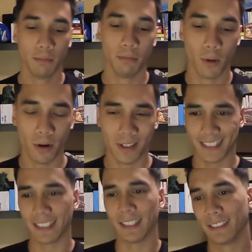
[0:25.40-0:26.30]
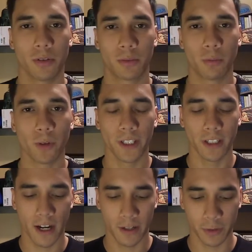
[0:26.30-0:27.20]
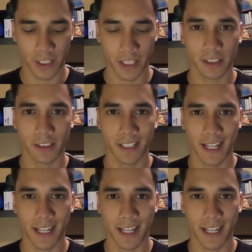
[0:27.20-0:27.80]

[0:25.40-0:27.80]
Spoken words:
Morning. So this morning I was actually